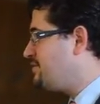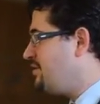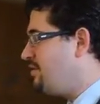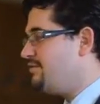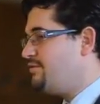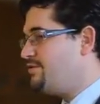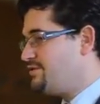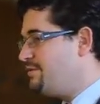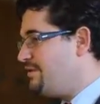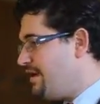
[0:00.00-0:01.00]
So
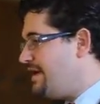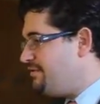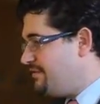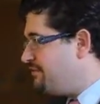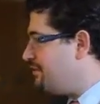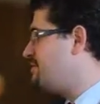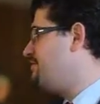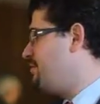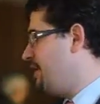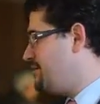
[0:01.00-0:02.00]
to be ready for the
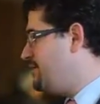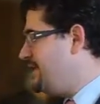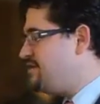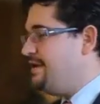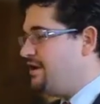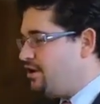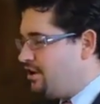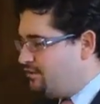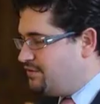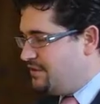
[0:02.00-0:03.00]
1st of March. We need to be
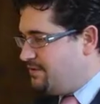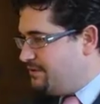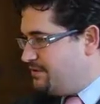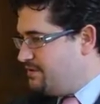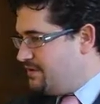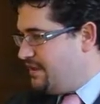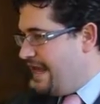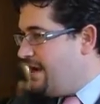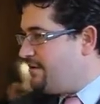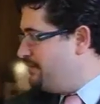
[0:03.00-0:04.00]
close to
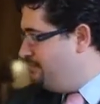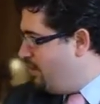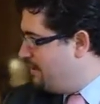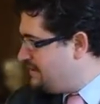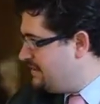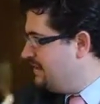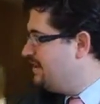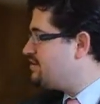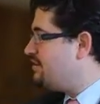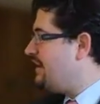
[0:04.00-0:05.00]
the airing moment
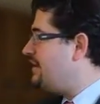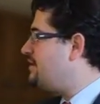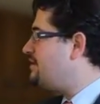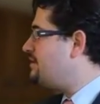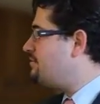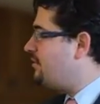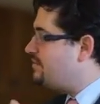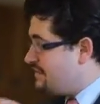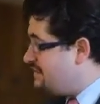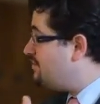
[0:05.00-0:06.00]
so that the
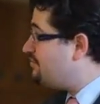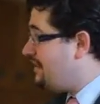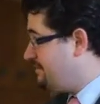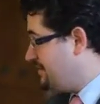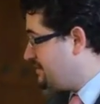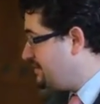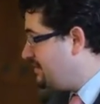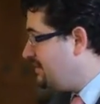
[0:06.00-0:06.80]
programs are still relevant.